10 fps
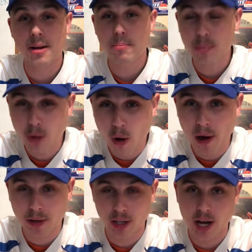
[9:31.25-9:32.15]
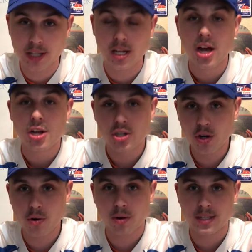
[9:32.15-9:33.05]
a blowout loss
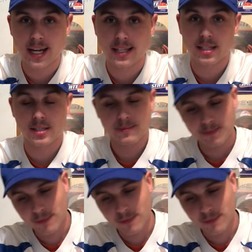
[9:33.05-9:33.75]
to North Texas.